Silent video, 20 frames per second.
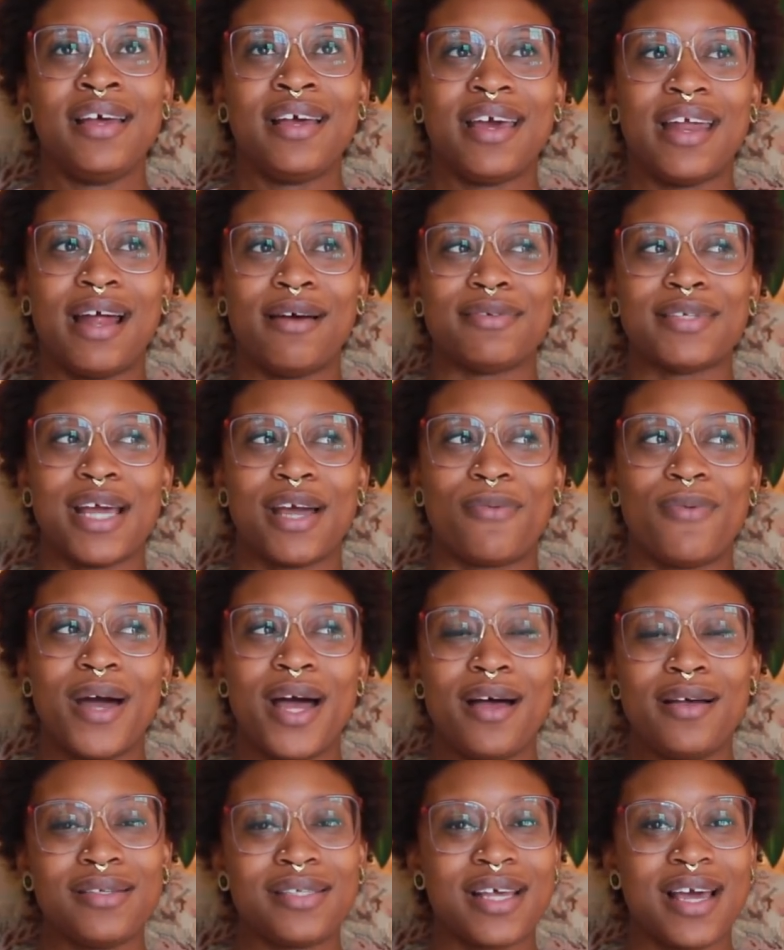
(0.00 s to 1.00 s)
And I was like,
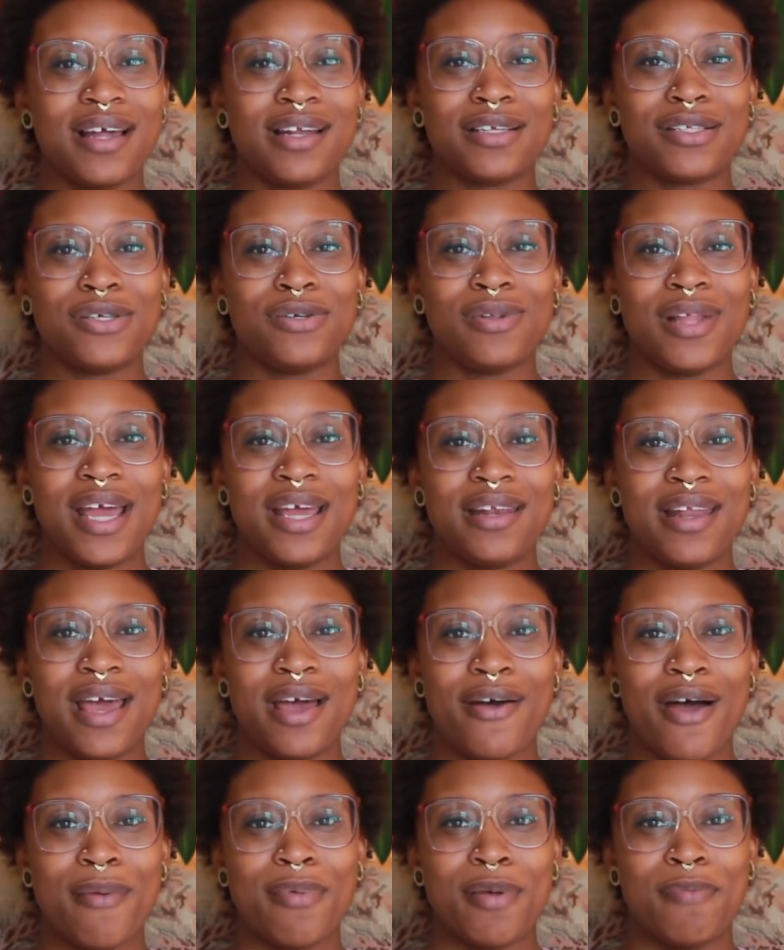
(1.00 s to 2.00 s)
well, it's kind of too late
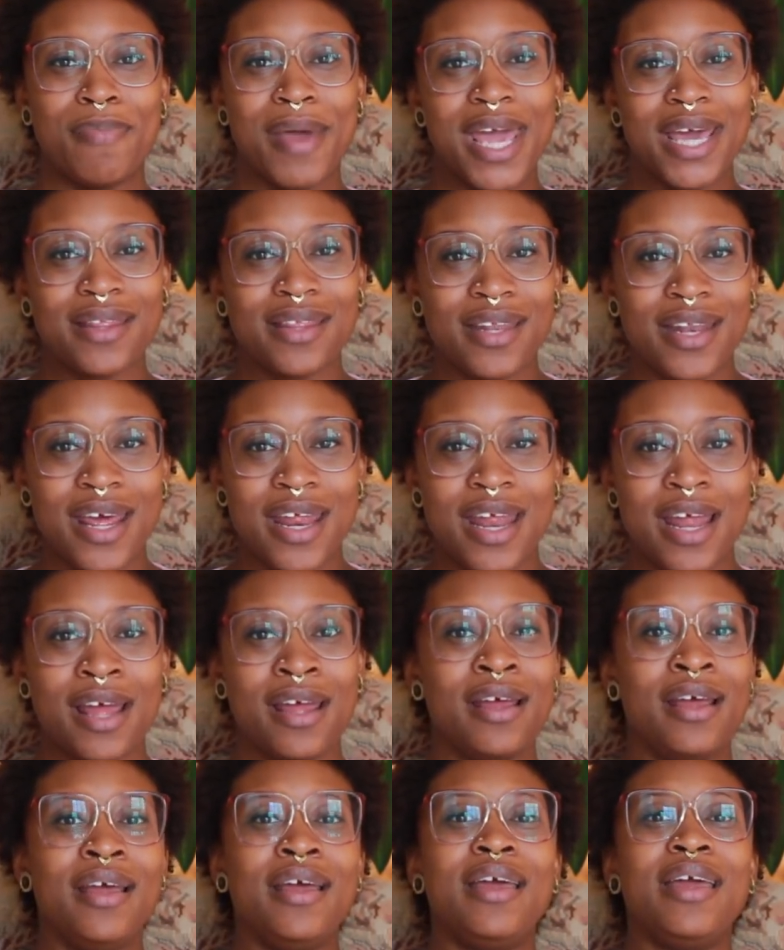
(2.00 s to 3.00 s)
now. I've been bathing in
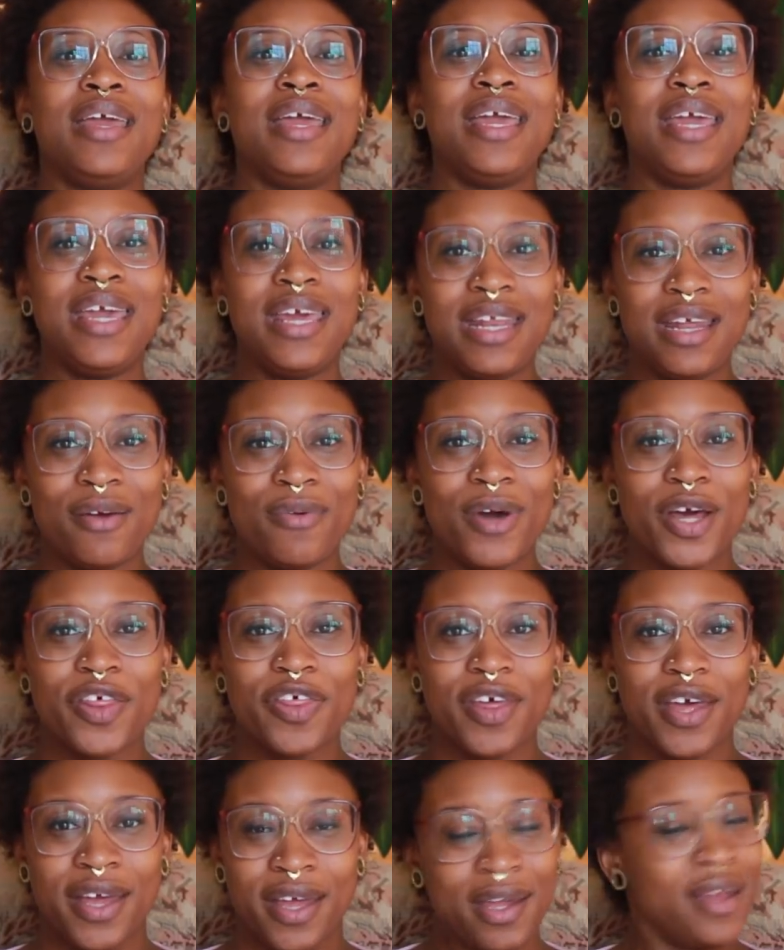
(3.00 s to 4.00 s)
it, eating with
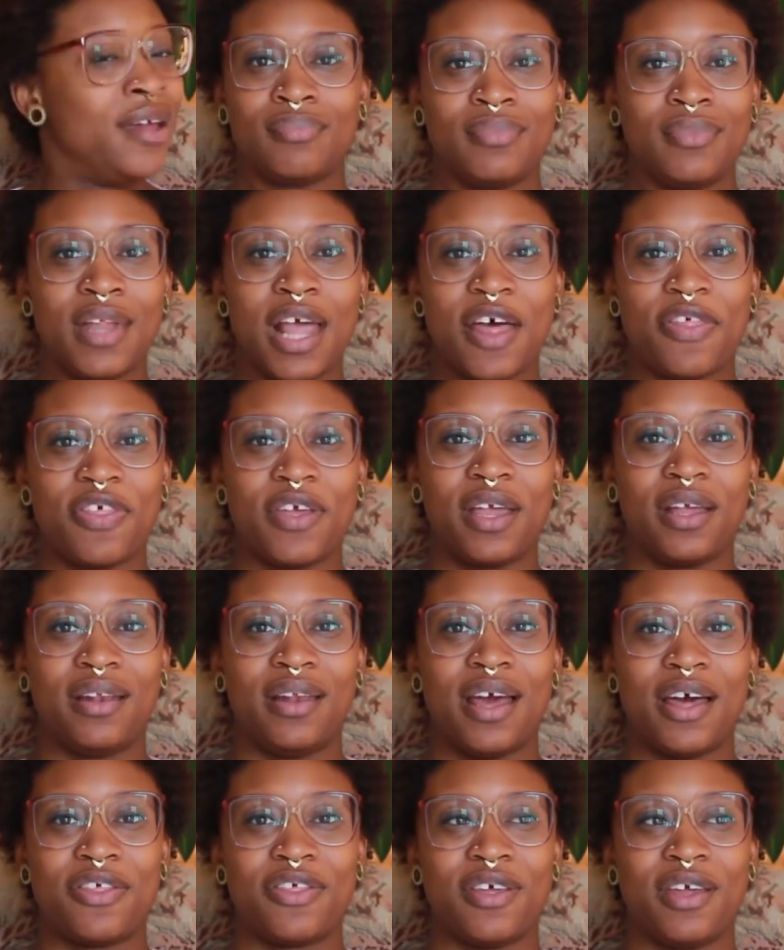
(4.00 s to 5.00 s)
it. Nothing
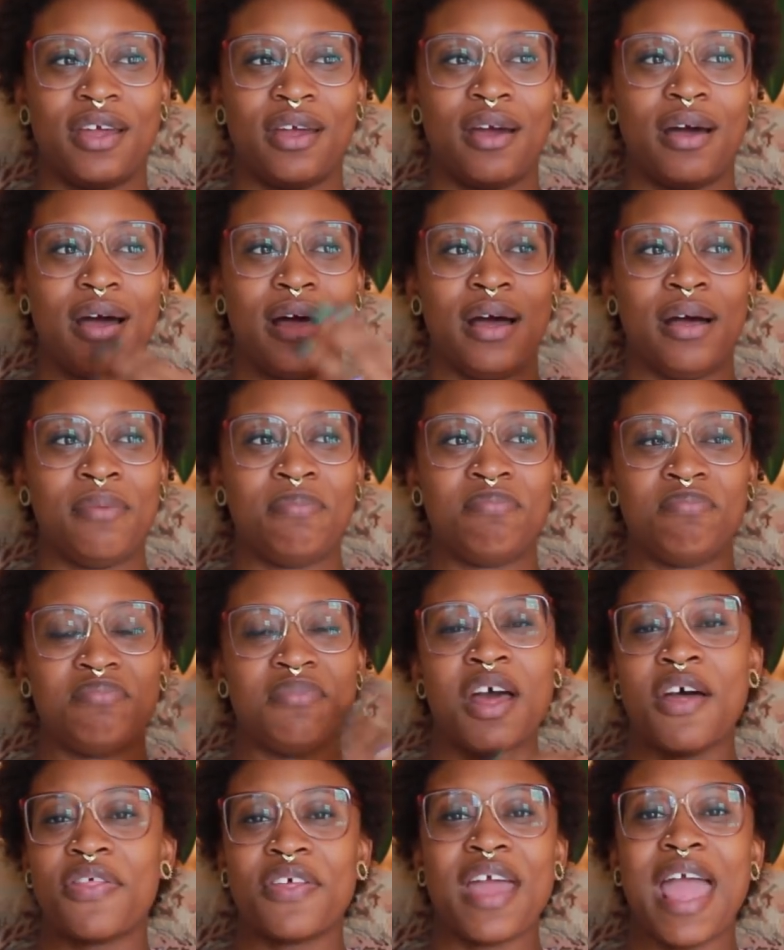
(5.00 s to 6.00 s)

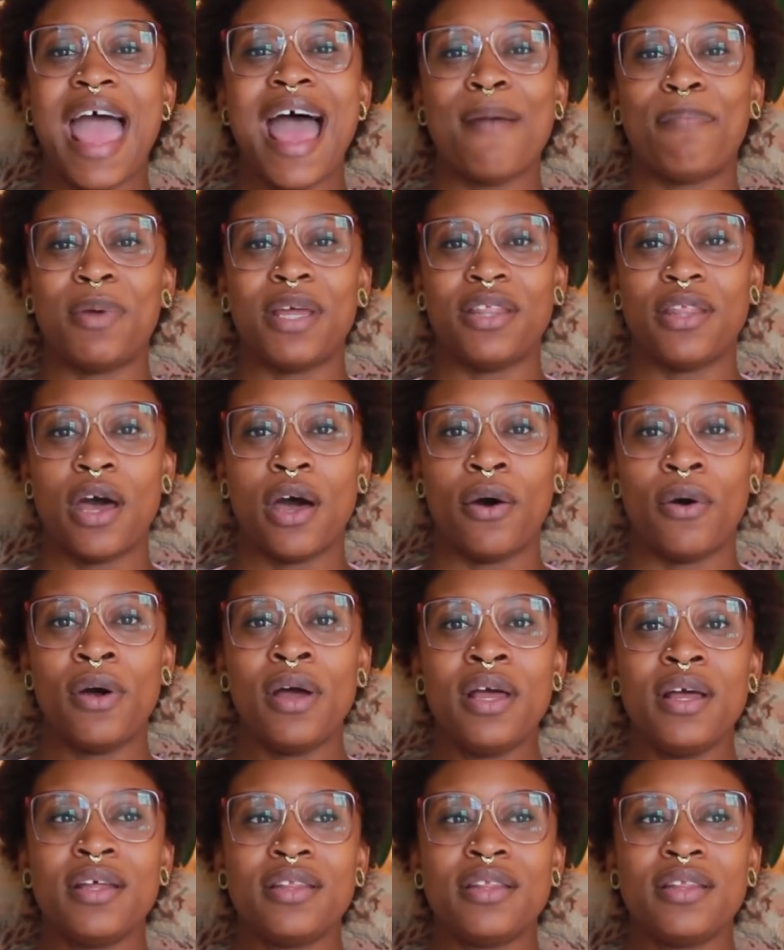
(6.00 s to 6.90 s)
happened though.